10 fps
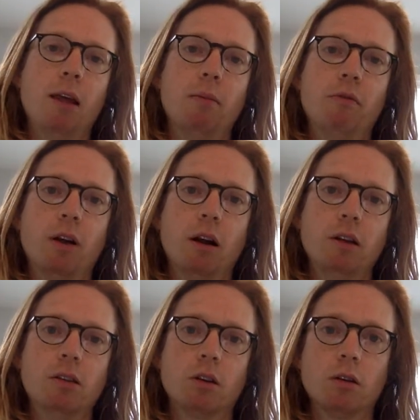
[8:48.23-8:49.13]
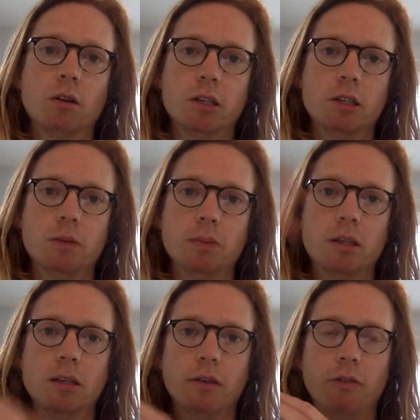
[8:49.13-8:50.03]
them in very certain and
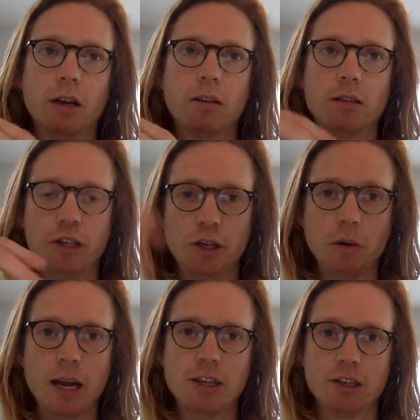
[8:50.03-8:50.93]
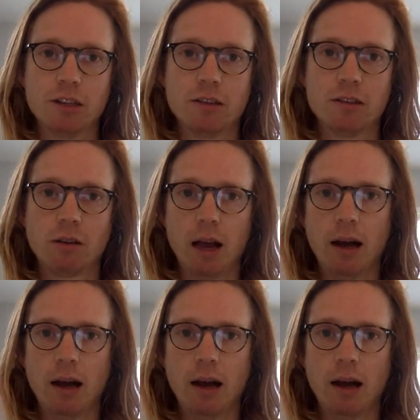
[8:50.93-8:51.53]
specific situations, right?